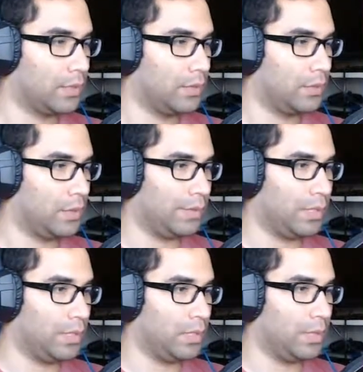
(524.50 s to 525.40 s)
What have I
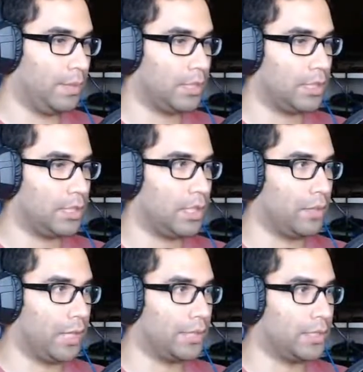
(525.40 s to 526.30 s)
done? Oh my goodness, it's not
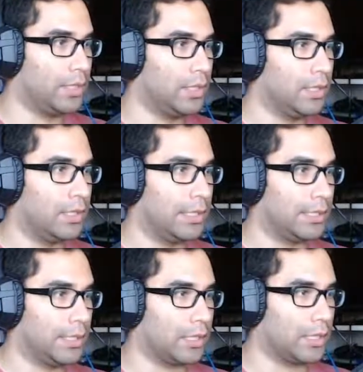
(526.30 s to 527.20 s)
right! At least I
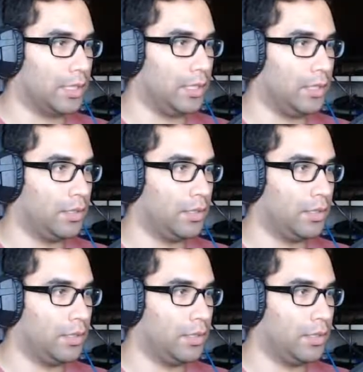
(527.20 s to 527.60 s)
got the key.